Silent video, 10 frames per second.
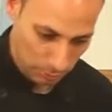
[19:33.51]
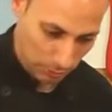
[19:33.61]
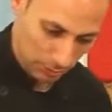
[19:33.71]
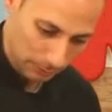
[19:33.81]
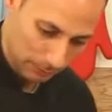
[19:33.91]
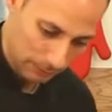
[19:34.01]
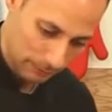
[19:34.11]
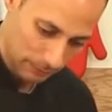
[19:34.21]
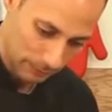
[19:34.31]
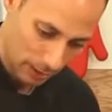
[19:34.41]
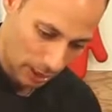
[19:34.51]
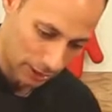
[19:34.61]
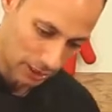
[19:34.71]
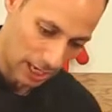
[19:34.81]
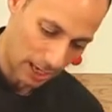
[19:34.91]
put them on
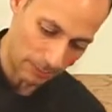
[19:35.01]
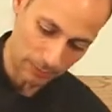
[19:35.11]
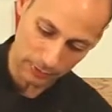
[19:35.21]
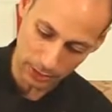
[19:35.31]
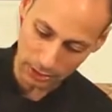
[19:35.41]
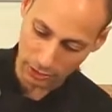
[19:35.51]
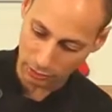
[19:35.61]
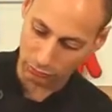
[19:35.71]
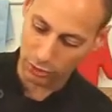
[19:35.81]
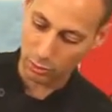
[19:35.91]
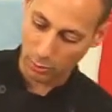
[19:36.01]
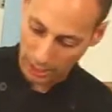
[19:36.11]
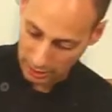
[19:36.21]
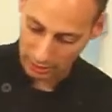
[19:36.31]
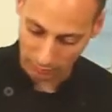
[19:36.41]
top. This is the real way
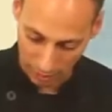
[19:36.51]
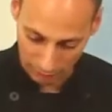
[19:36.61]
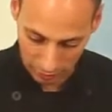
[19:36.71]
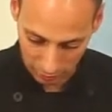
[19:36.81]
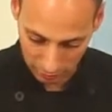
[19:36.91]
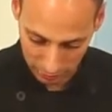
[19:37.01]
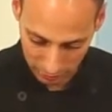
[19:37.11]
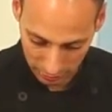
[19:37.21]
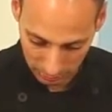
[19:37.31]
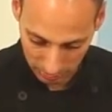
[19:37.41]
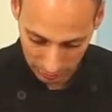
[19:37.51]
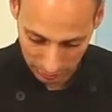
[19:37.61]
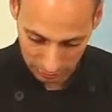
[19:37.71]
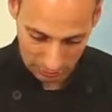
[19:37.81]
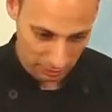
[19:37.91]
to eat raviolis. Anybody
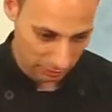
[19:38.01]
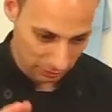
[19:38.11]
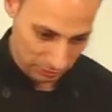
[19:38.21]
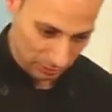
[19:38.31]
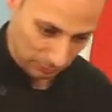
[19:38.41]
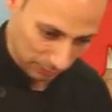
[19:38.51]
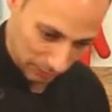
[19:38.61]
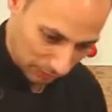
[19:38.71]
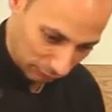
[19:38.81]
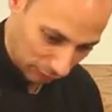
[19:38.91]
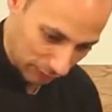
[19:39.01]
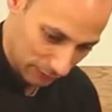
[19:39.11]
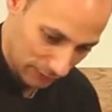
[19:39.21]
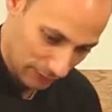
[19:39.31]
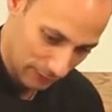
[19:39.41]
else telling you something different,
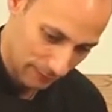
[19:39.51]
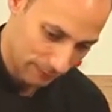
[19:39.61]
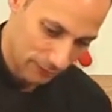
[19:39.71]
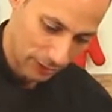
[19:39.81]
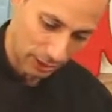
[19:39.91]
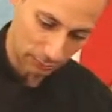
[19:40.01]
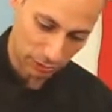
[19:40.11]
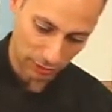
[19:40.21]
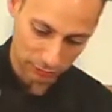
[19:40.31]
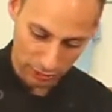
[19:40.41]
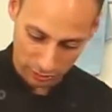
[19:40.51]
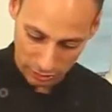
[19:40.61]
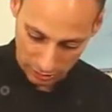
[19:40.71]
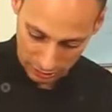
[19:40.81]
Telling Chef Joseph it's